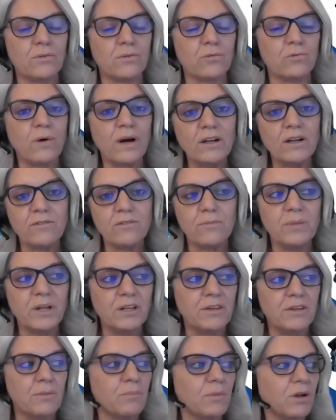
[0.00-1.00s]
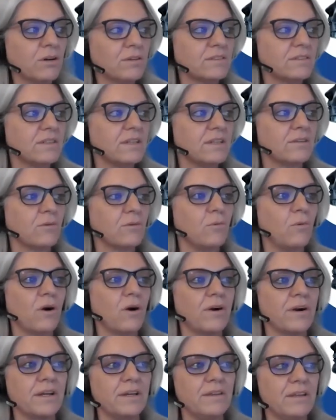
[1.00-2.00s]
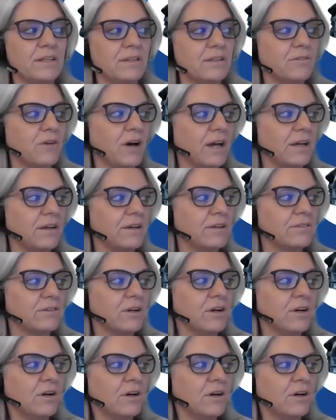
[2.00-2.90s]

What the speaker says: 12 building blocks that were identified